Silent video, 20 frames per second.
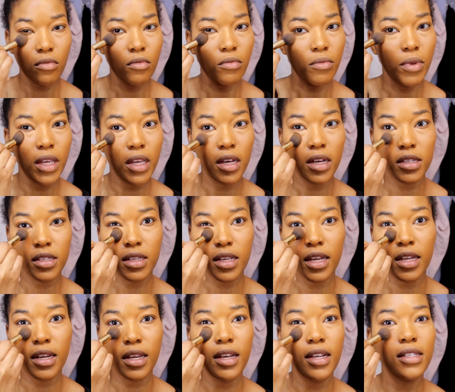because
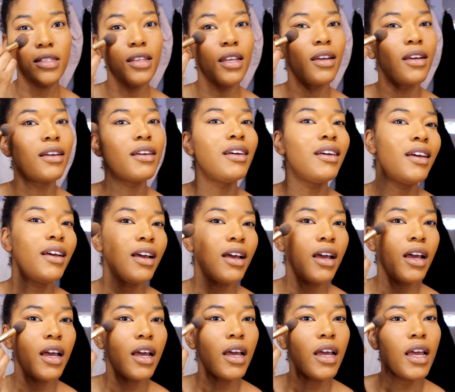it is
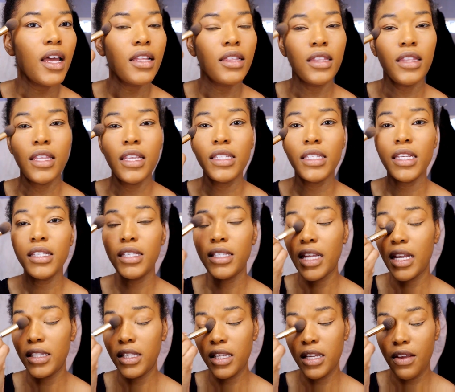this is
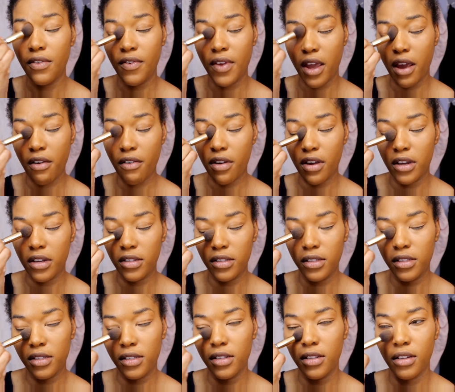sensitive
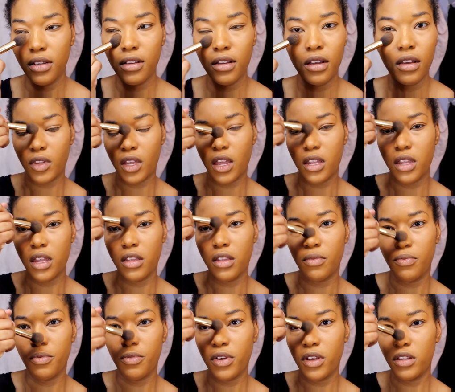areas. And then
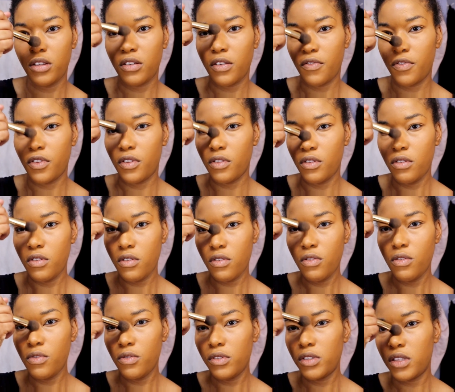the bridge of the
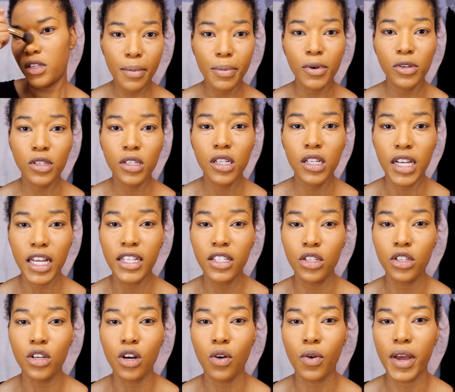nose. I personally like
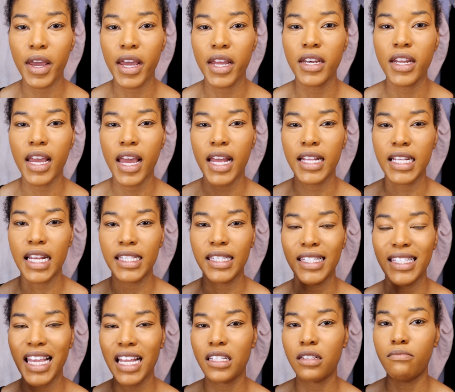to go in and
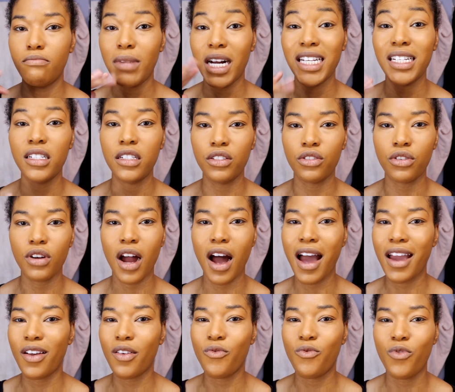set my under
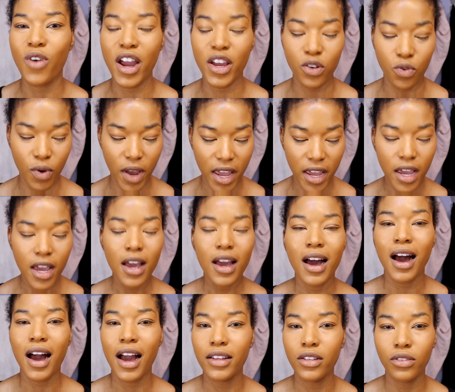eye right away.
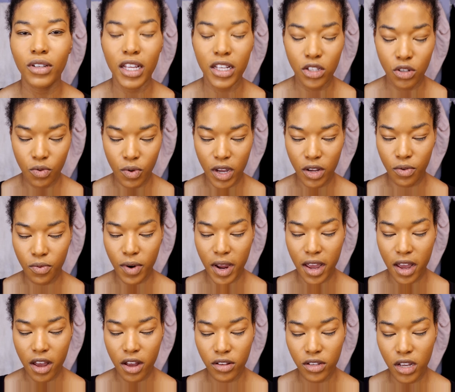I don't like to wait
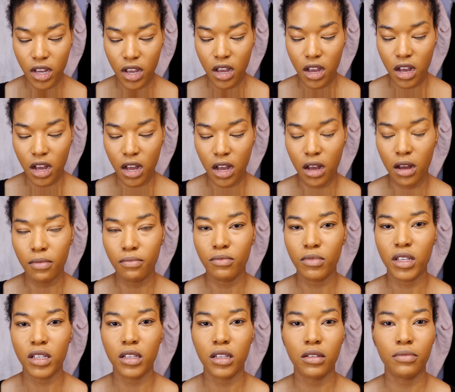around
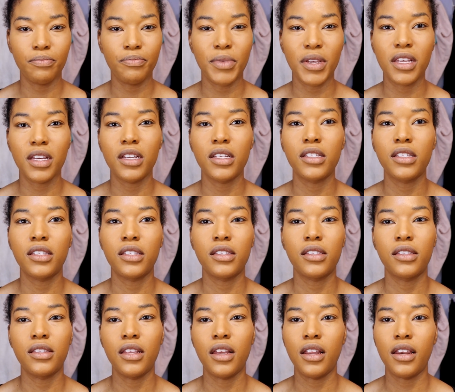
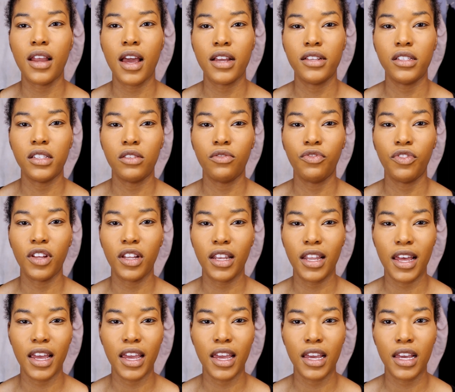because then I just feel
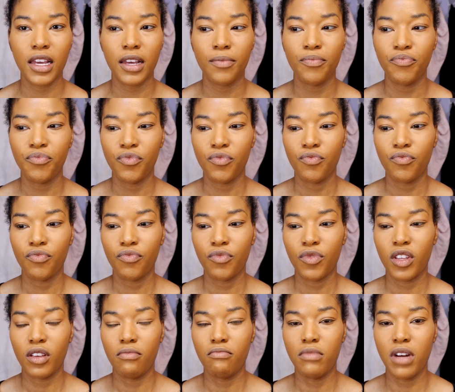like
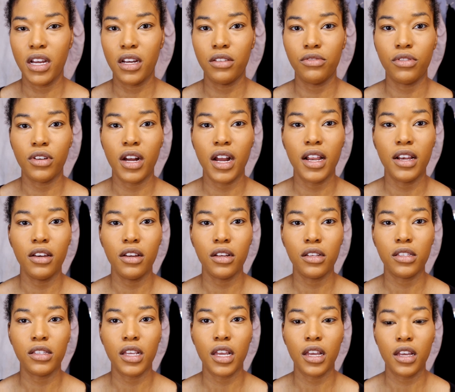my under eye
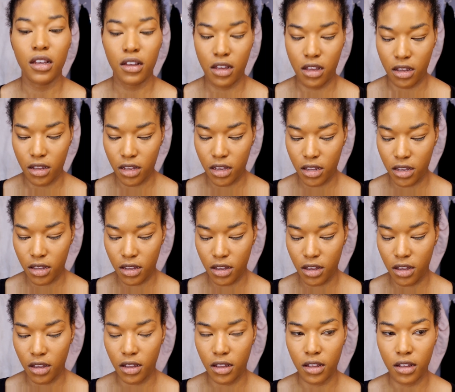looks like a
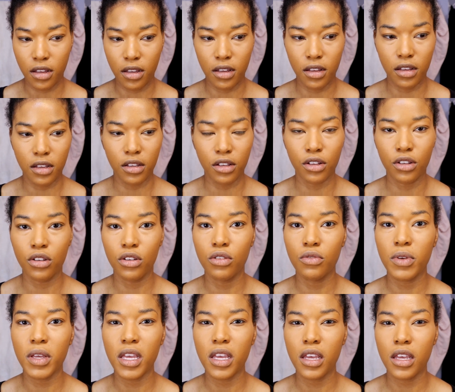
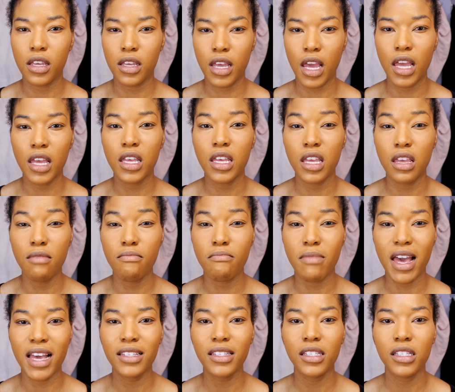gooey, cakey
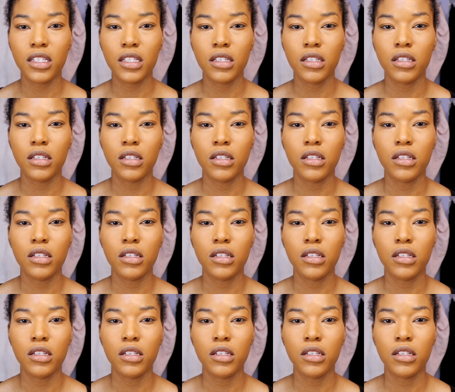mess.